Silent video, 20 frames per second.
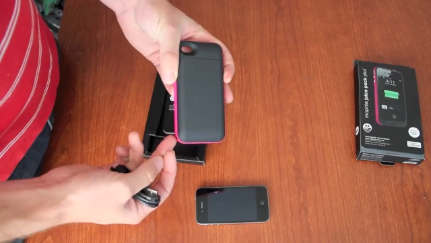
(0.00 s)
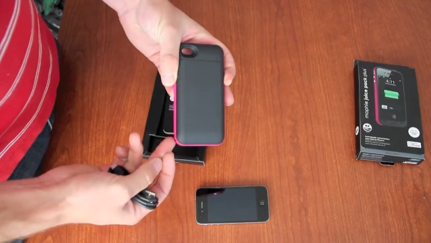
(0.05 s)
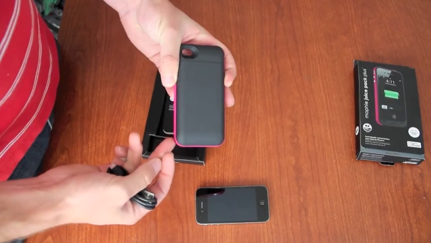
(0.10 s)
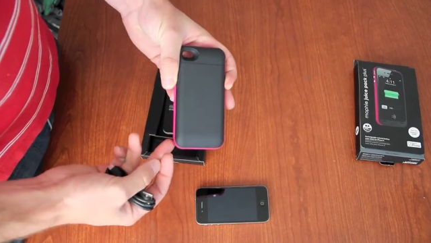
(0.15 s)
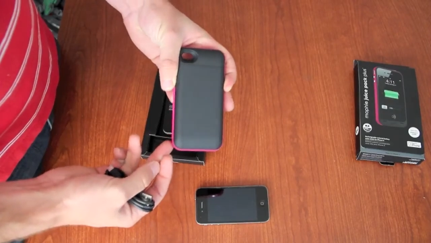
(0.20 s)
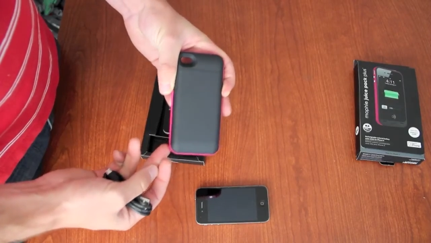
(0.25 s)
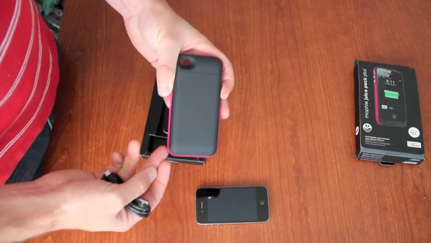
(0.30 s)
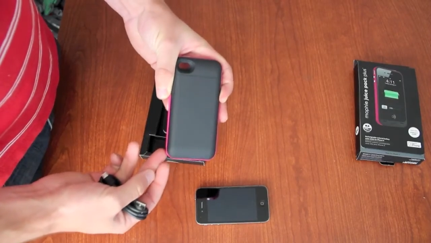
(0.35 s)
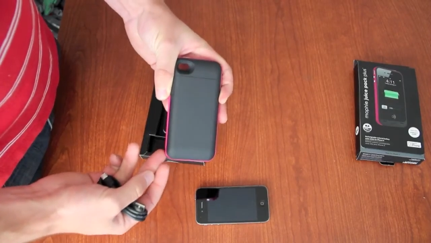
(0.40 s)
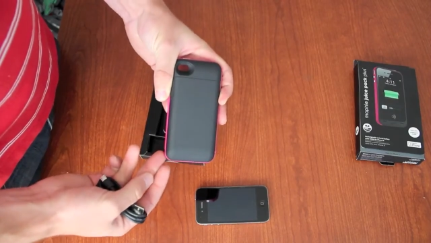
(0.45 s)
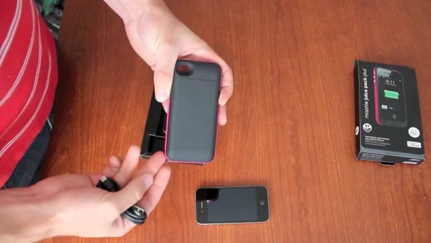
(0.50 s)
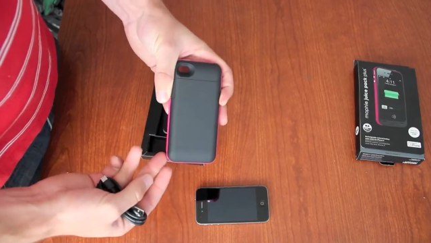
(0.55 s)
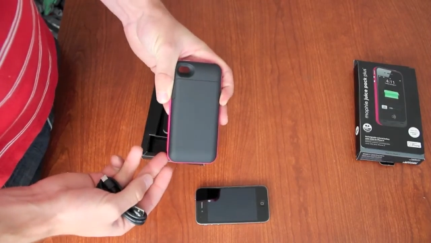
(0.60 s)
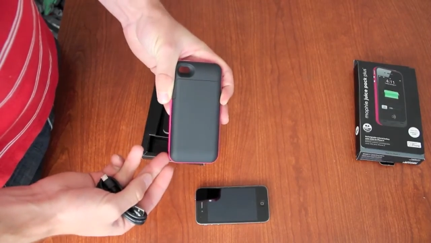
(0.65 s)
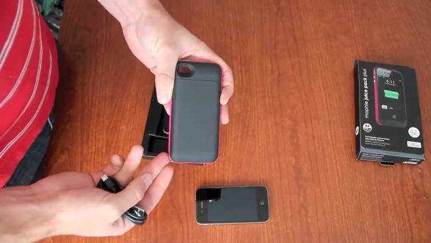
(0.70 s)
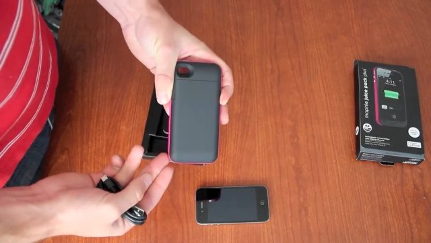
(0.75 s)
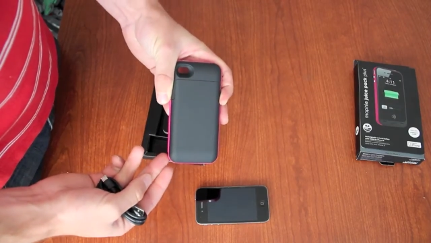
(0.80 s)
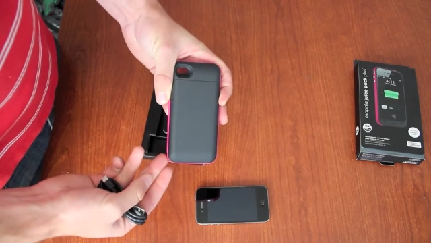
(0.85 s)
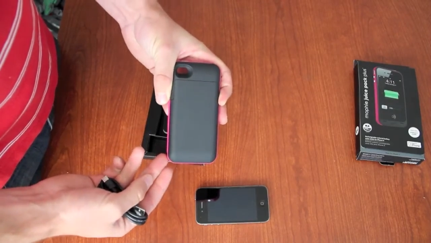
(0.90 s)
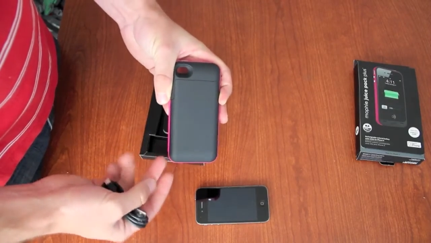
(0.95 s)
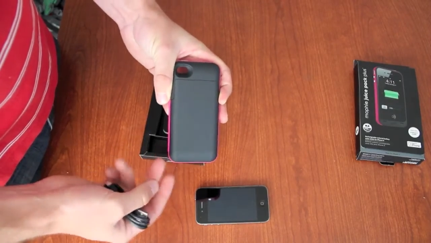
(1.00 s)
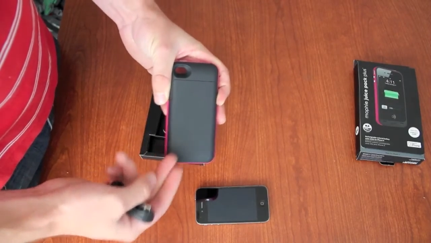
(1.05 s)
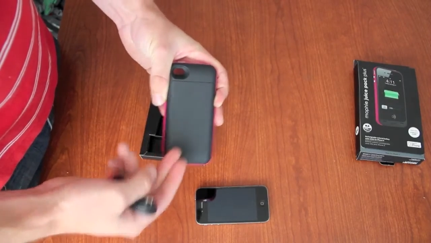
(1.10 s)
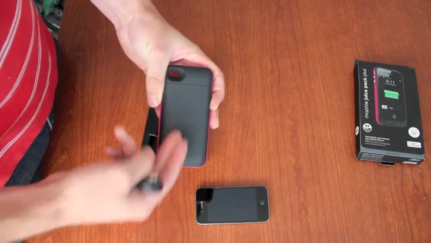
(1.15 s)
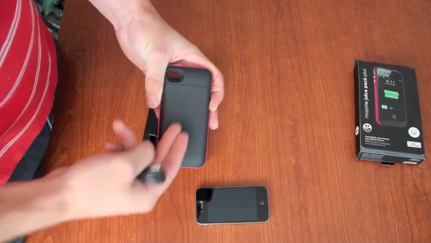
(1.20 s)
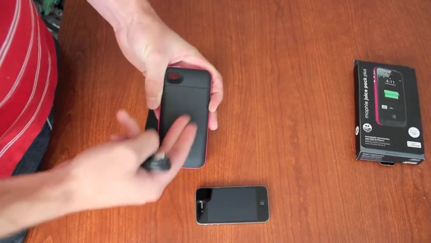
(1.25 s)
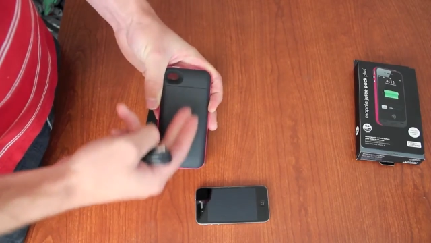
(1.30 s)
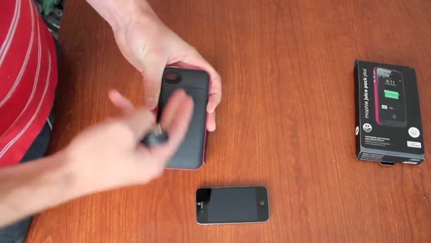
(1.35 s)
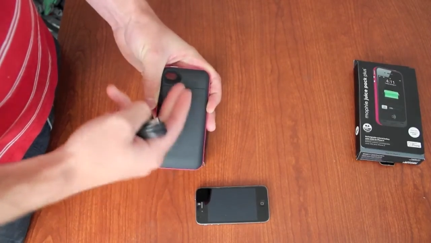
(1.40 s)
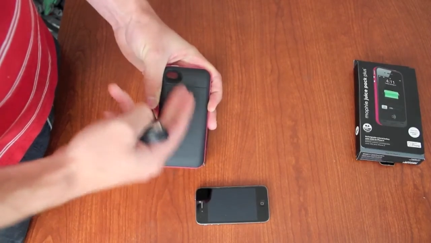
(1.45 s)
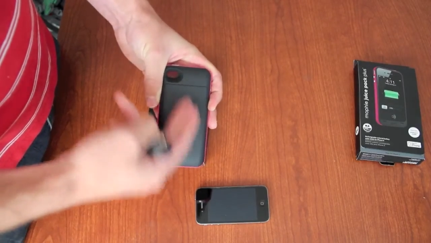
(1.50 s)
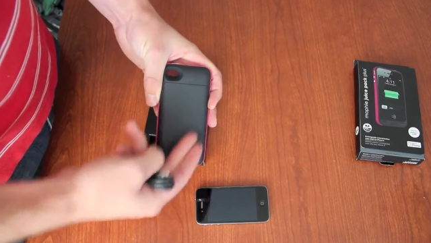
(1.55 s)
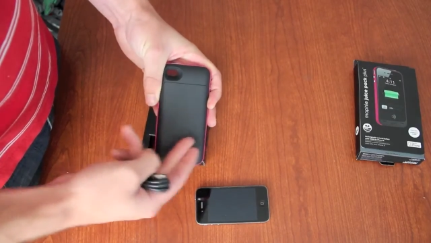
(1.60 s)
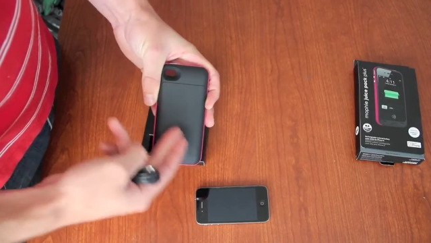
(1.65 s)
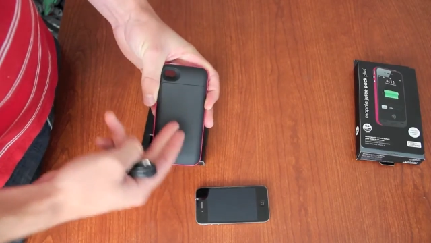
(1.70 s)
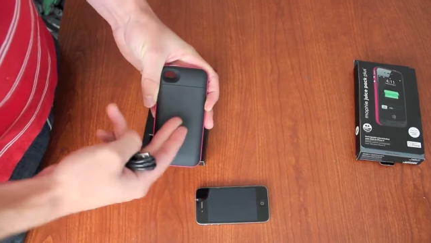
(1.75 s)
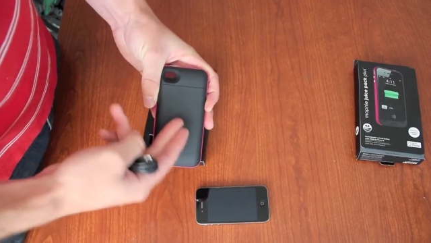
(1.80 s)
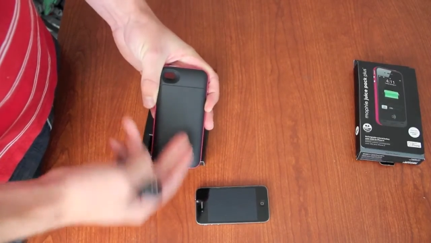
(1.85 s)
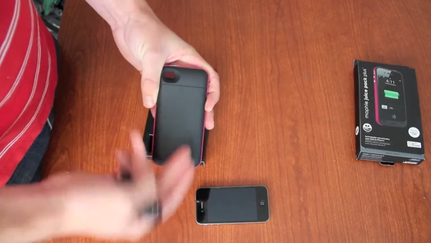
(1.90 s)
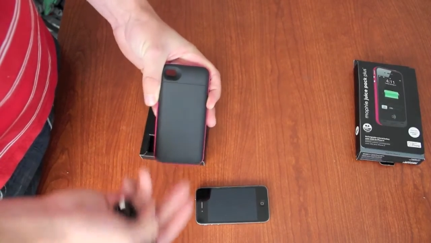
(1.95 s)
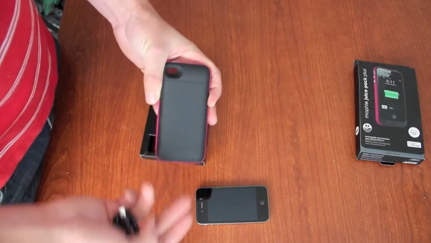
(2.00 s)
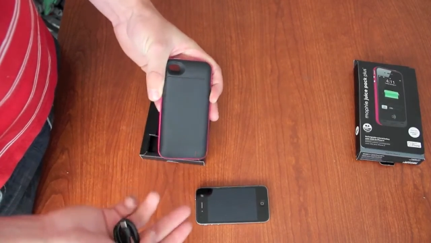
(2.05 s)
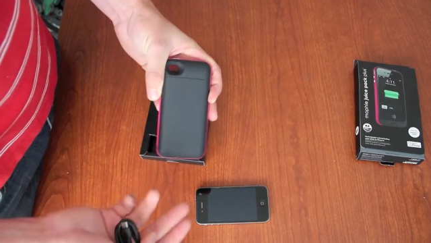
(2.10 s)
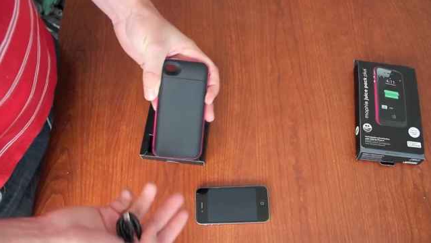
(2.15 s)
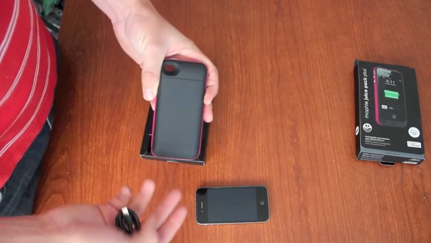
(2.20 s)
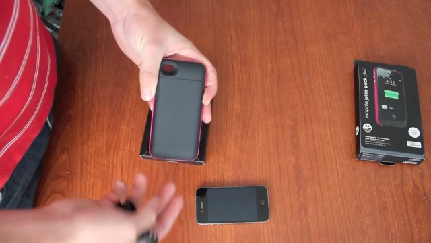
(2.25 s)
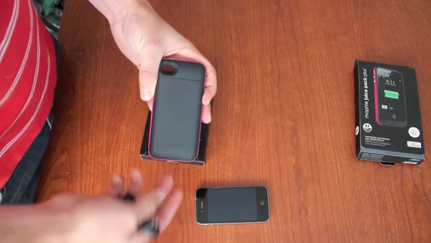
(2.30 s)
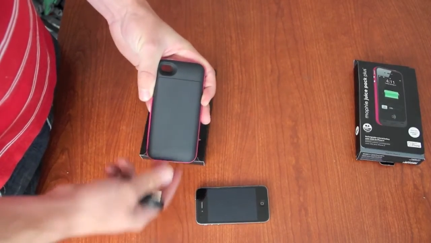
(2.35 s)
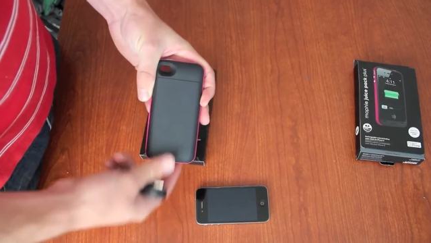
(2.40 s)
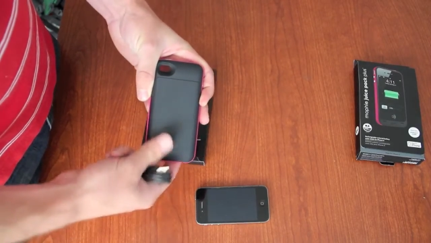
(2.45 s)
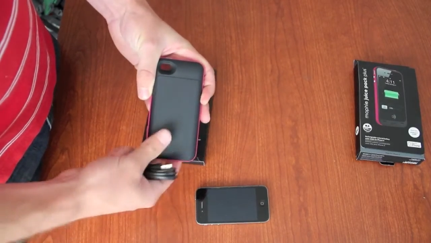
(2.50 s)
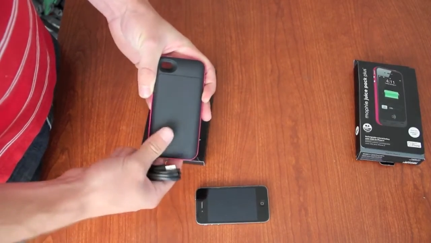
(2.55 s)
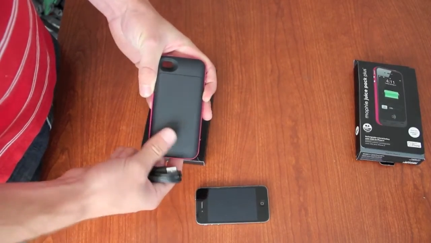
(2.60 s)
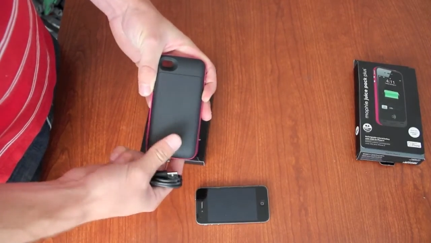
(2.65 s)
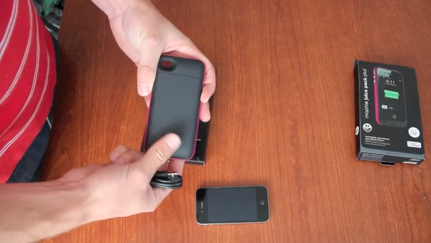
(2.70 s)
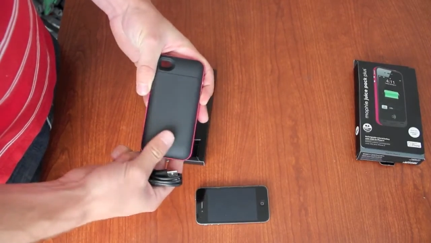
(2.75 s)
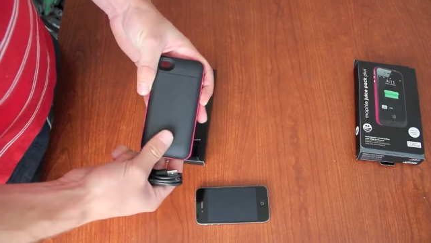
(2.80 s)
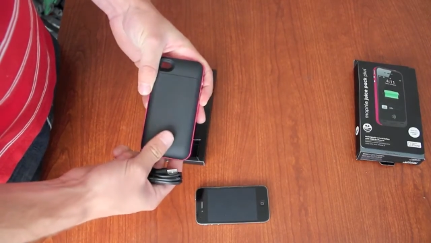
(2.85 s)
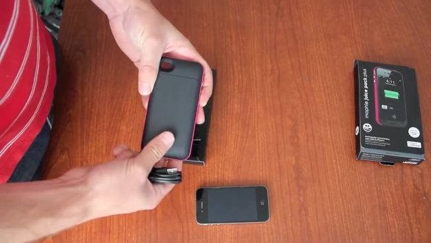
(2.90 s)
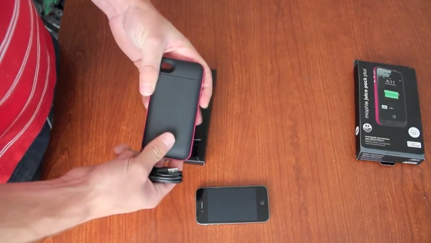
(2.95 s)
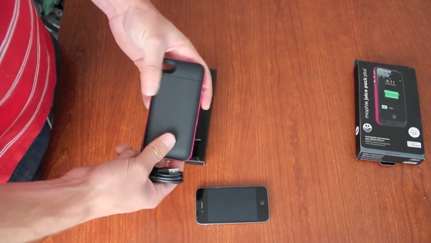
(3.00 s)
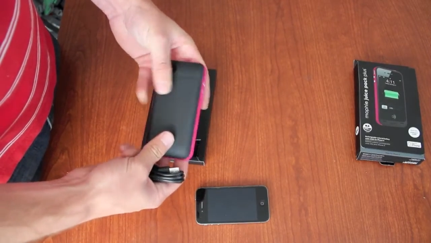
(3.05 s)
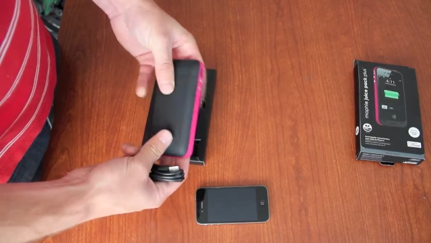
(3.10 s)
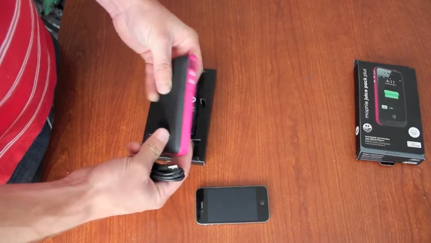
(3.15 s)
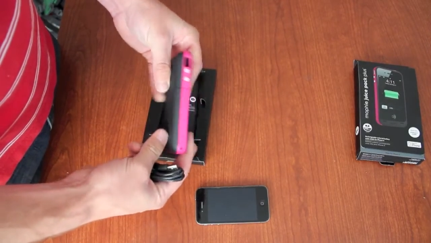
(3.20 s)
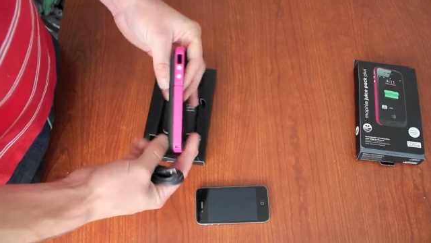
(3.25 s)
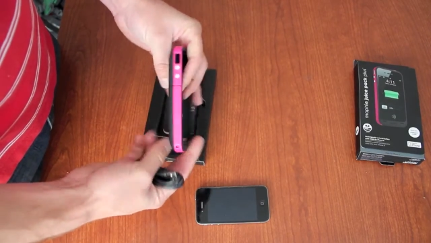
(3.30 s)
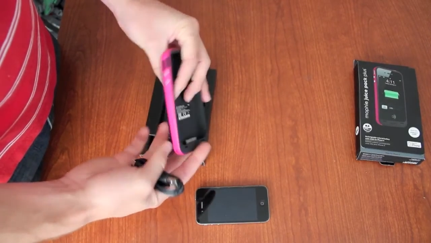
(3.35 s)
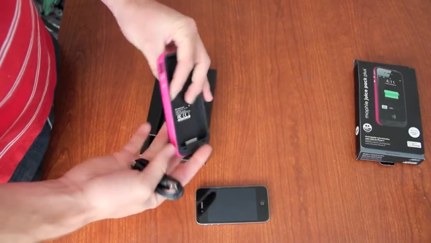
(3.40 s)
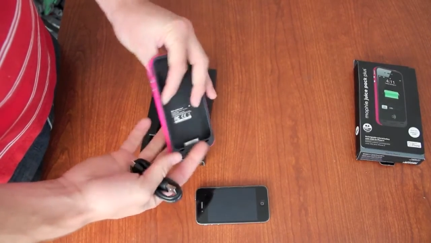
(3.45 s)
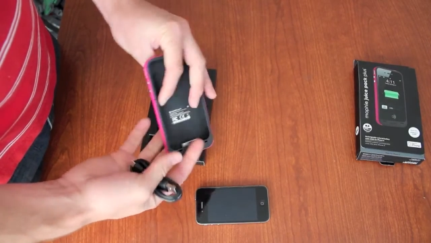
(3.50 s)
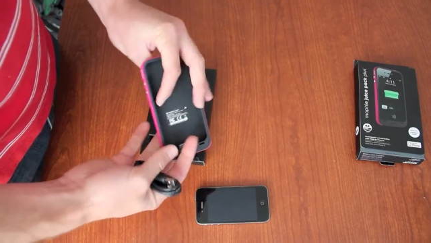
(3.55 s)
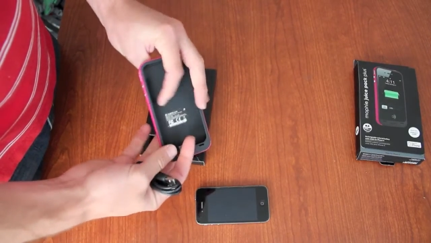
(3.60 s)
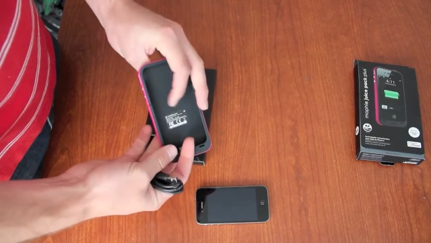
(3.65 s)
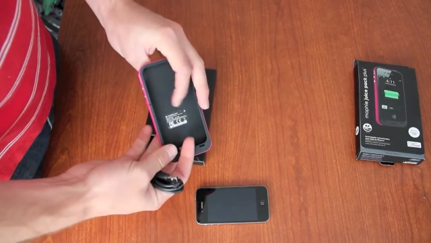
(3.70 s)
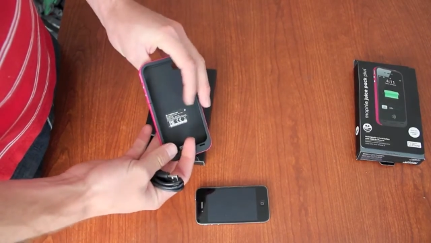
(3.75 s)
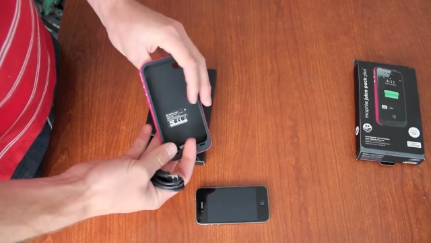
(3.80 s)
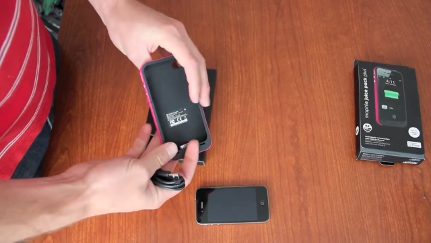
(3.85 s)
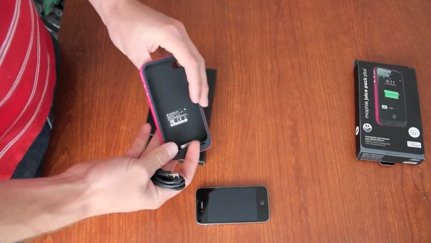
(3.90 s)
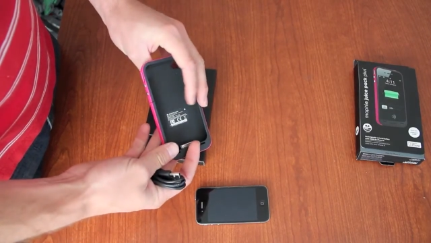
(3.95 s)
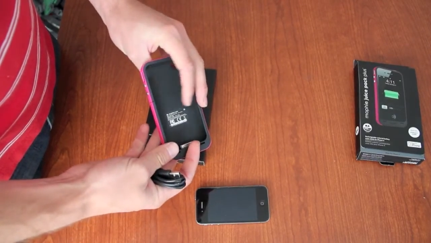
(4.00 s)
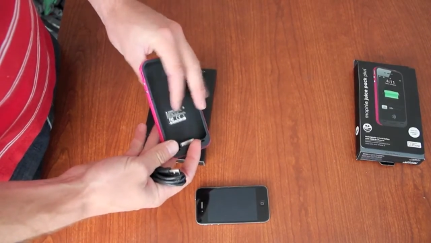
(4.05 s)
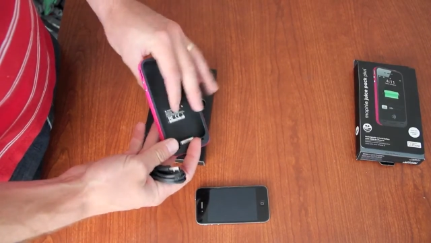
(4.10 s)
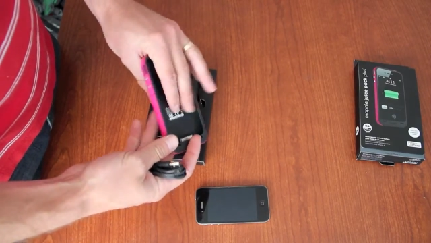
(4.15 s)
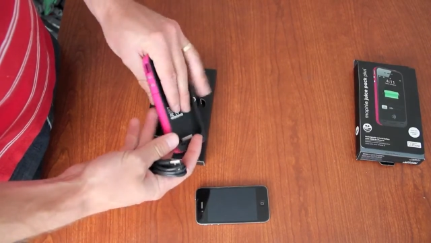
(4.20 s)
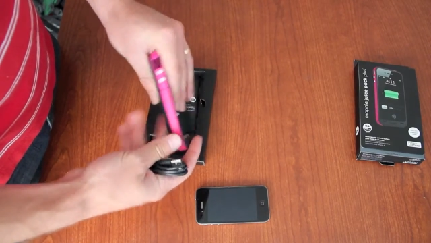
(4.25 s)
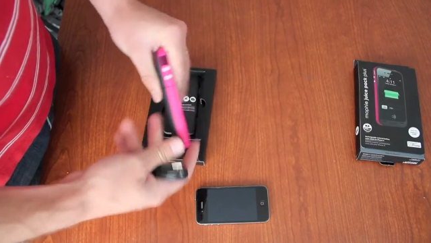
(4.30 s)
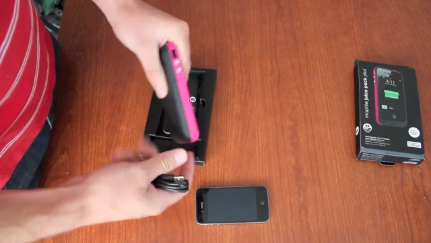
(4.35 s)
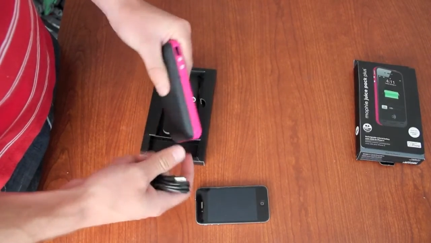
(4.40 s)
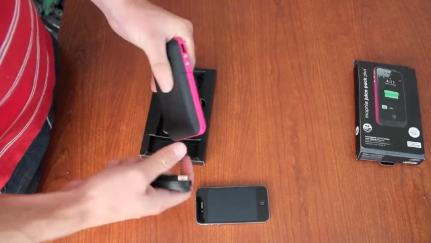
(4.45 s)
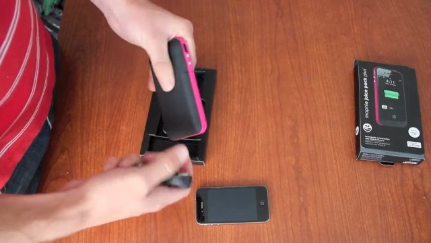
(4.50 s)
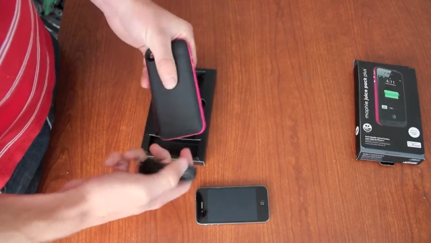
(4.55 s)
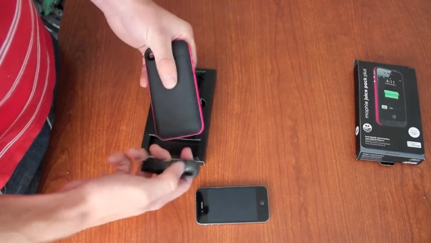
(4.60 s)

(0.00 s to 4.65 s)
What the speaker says: (no speaker visible)